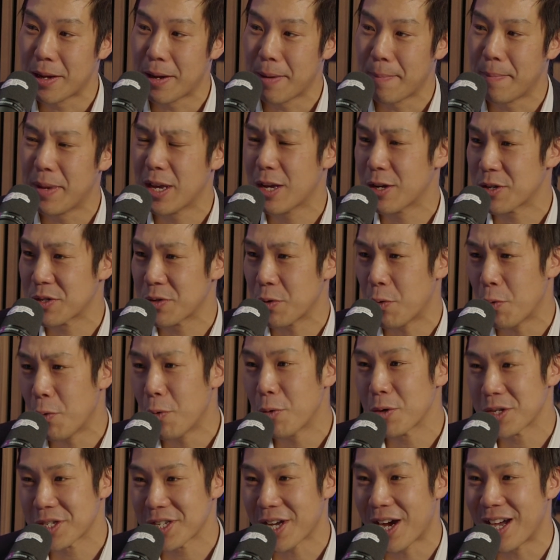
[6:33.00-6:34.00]
because
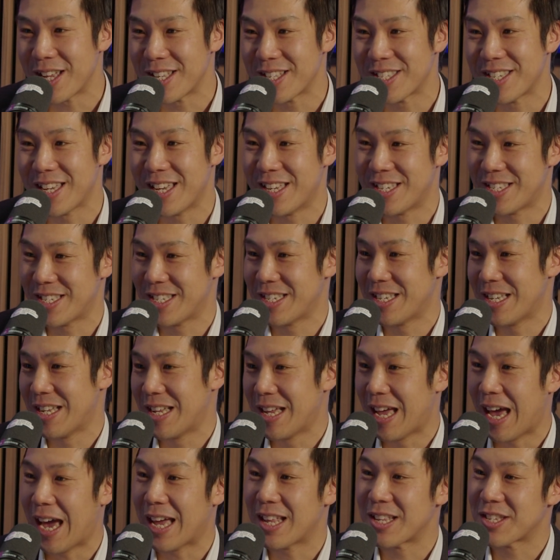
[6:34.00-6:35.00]
all scientists
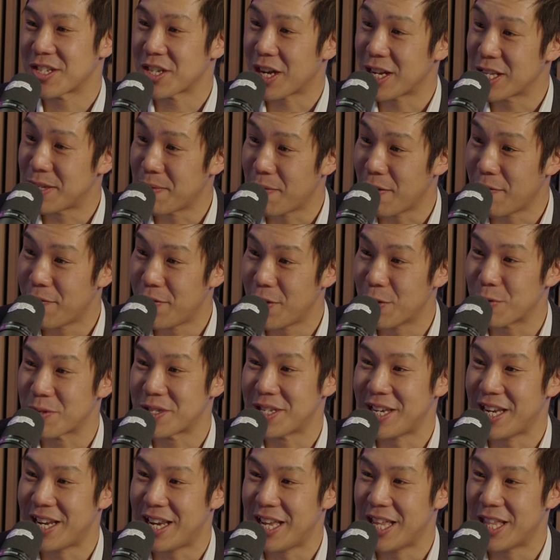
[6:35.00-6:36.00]
and scientific fields
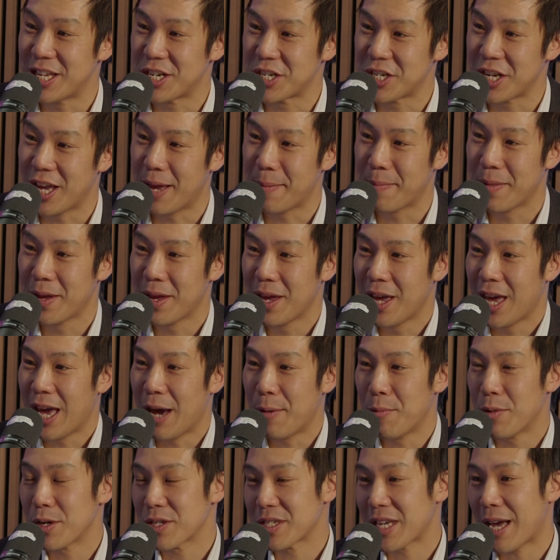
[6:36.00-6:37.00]
need leadership.
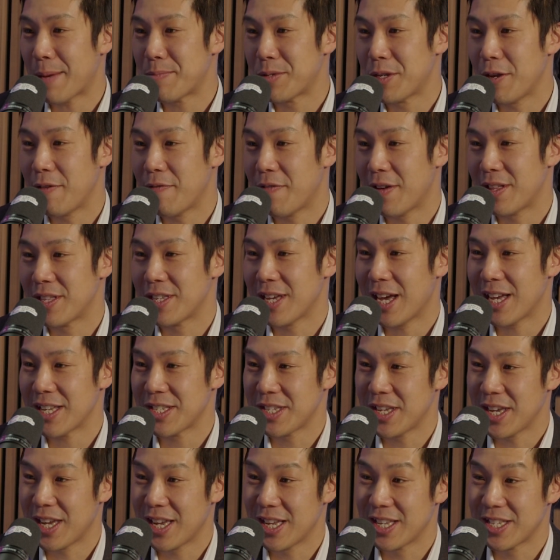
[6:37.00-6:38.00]
And what's absolutely
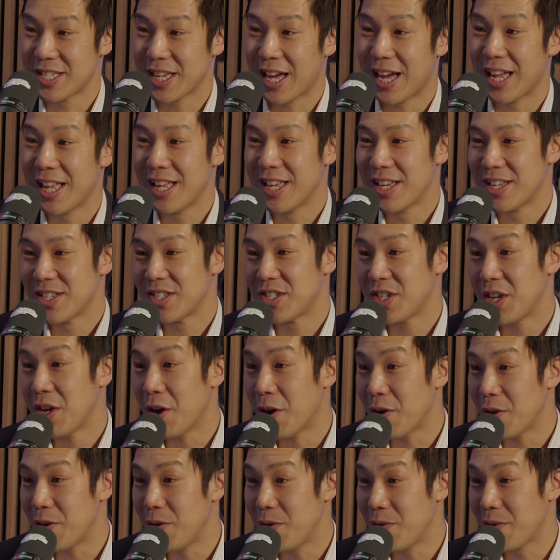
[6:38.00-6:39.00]
fantastic is that
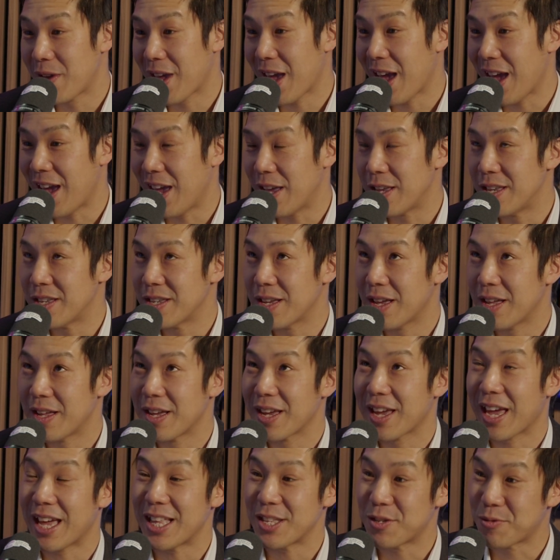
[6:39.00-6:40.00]
CR UK,
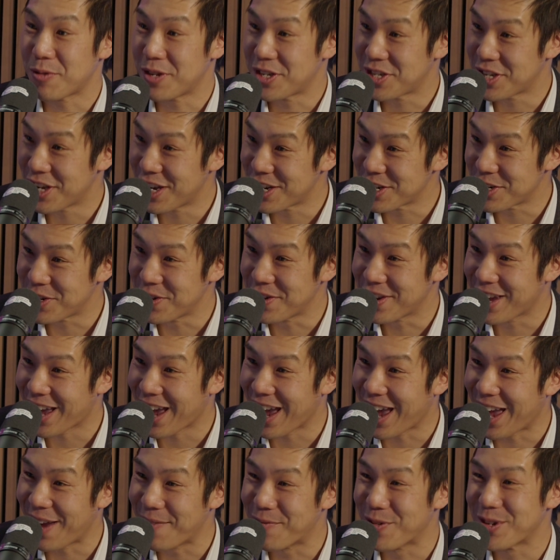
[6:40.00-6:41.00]
Cancer Research
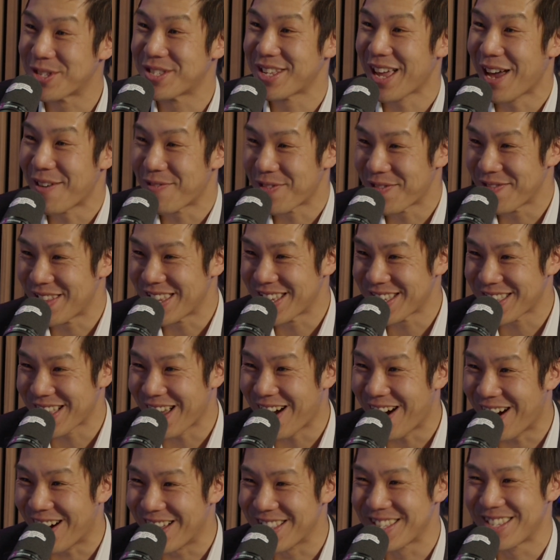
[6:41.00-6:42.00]
UK, was there from the
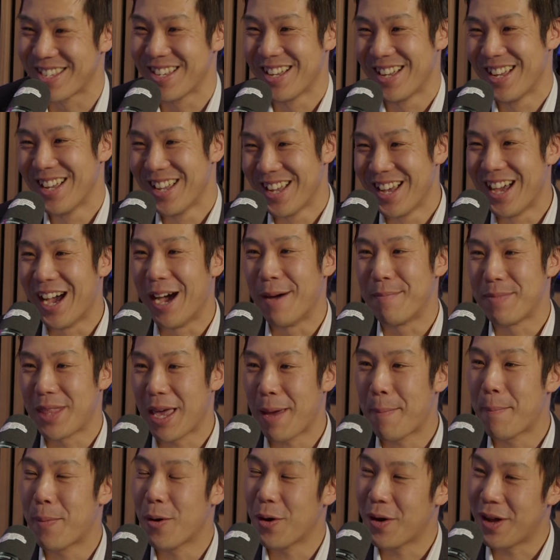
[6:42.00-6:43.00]
start.
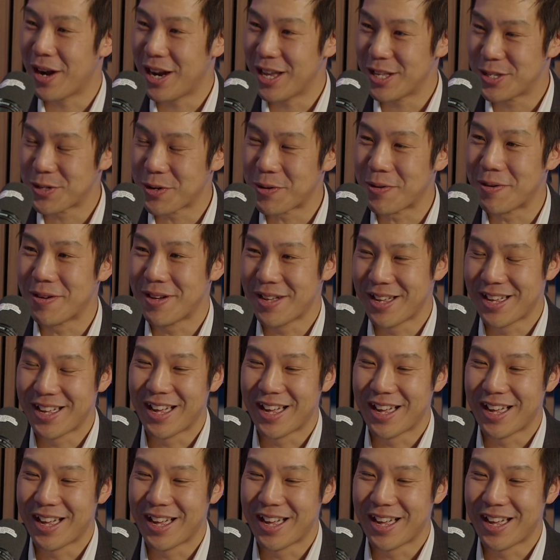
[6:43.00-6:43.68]
They put a little